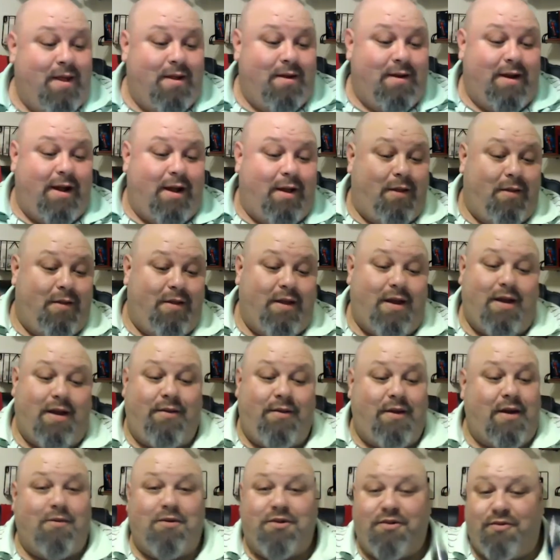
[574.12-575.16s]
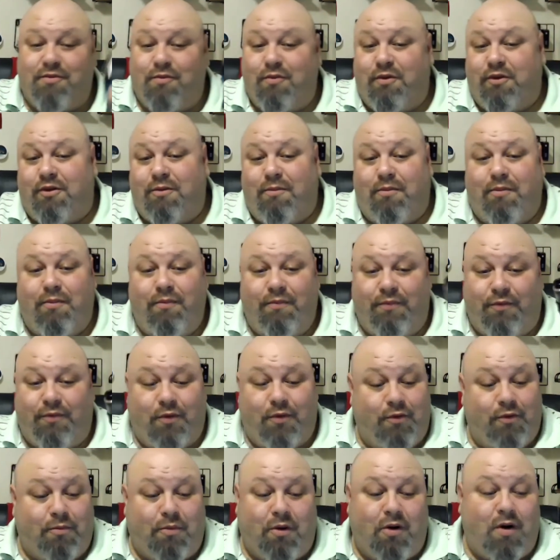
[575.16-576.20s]
Now that was with
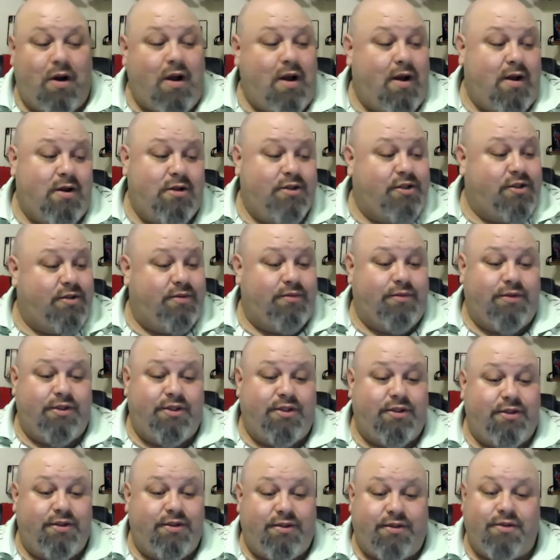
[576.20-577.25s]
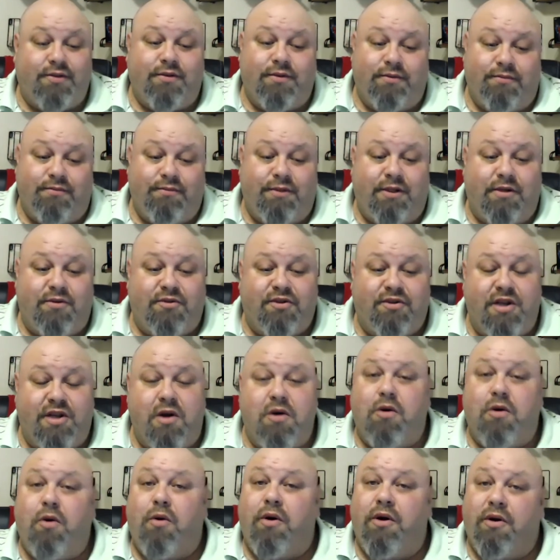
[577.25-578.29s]
through the Barrage, which is, you know,
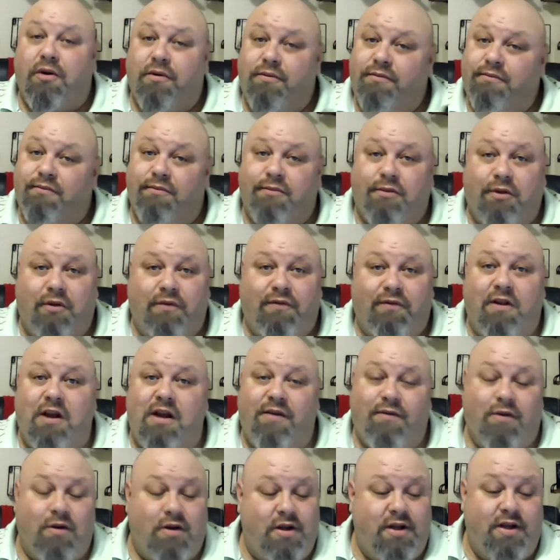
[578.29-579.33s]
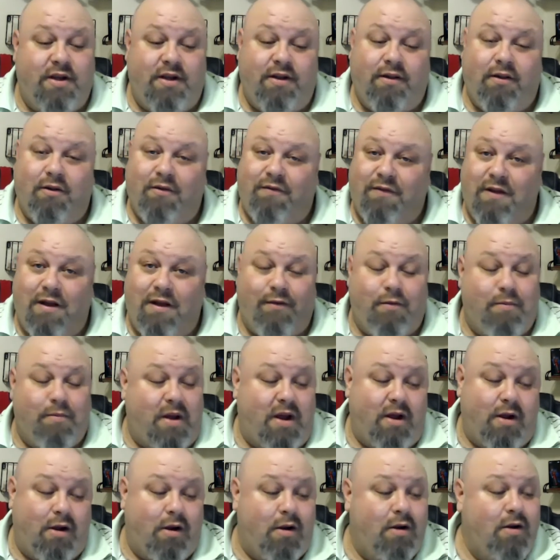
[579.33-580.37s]
single coil, little flavor, a little flavor
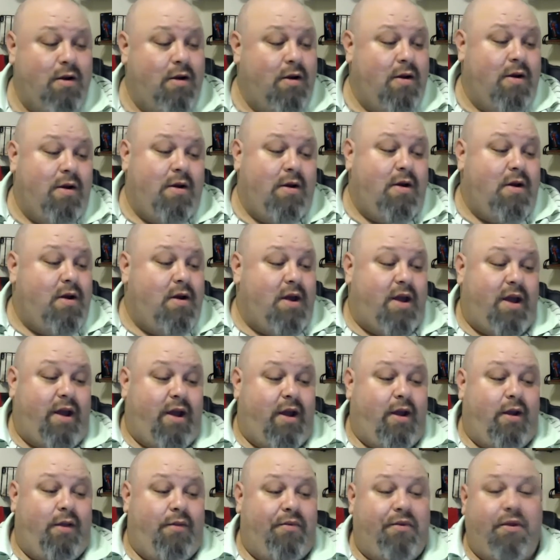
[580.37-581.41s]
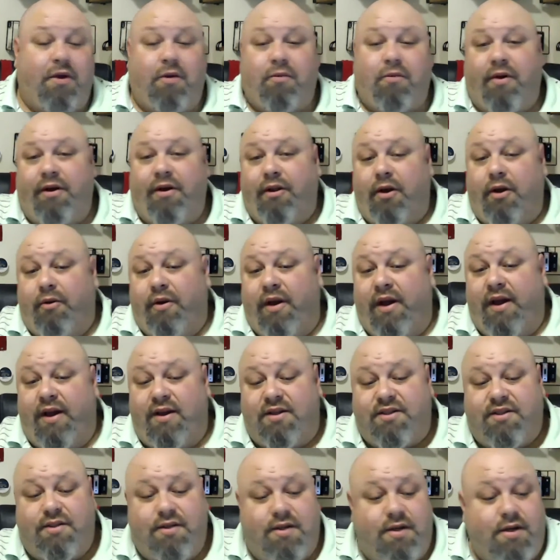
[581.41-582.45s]
banger, and the Reload
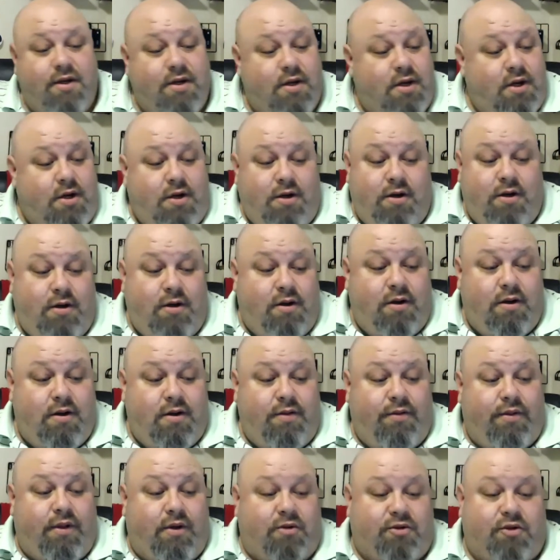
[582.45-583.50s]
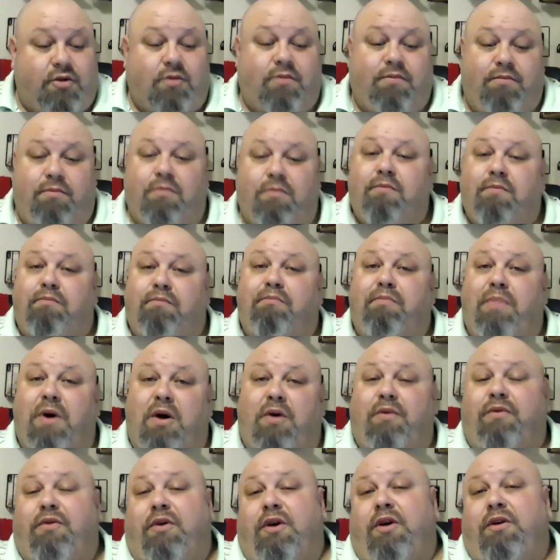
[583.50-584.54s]
S. Those are
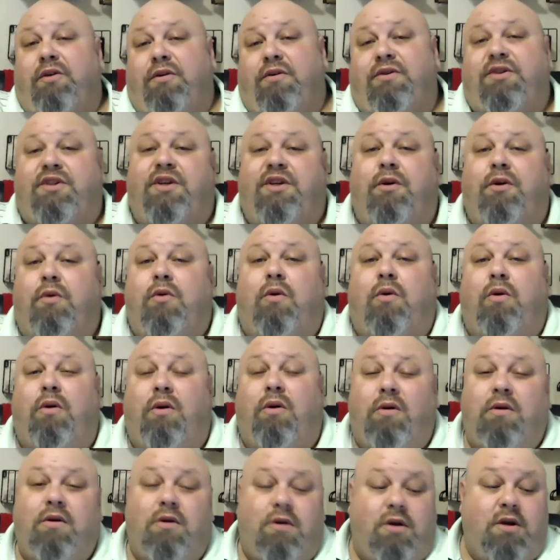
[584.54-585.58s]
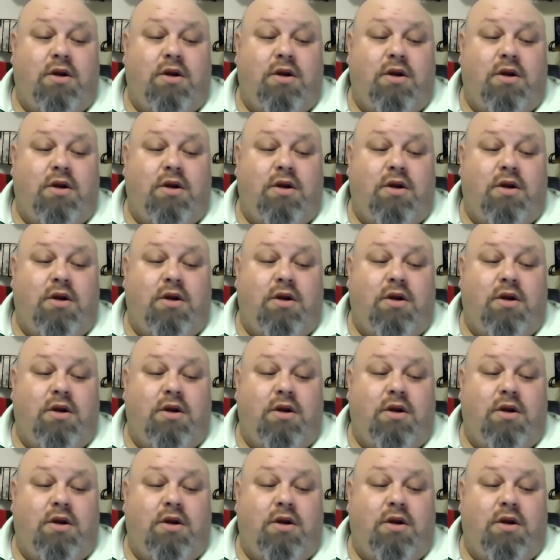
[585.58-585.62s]
both good little single coil